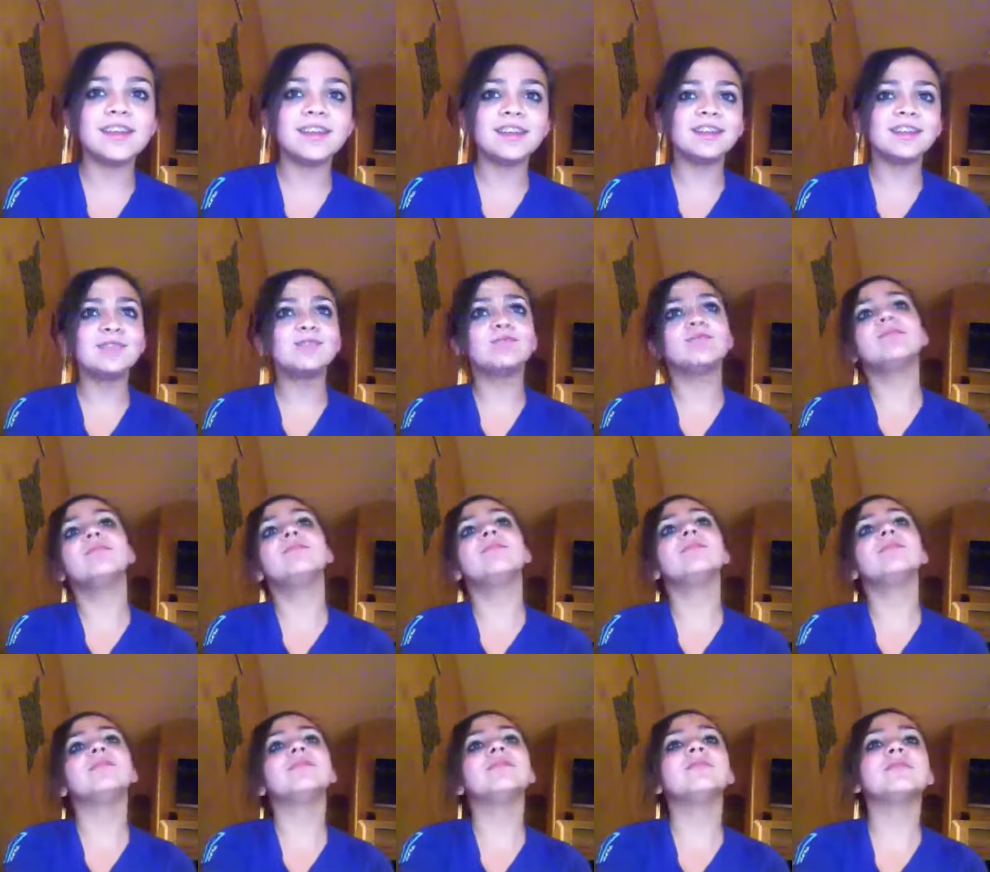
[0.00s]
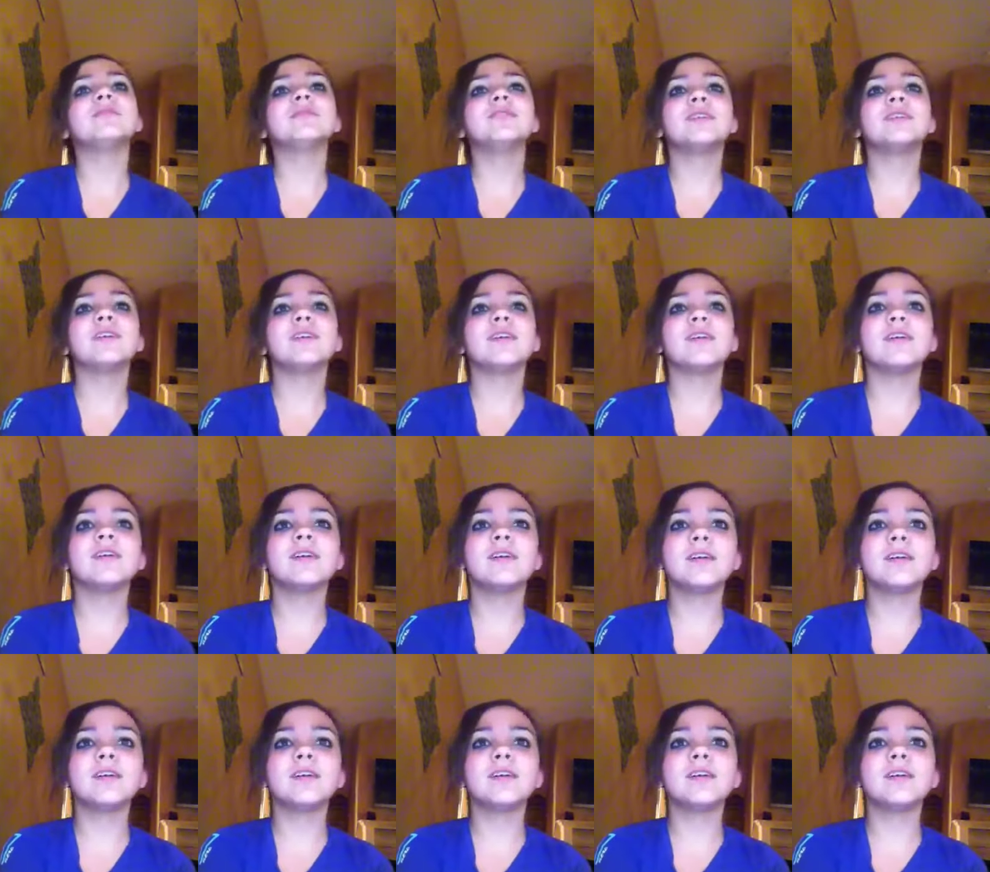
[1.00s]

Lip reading: (no one is talking)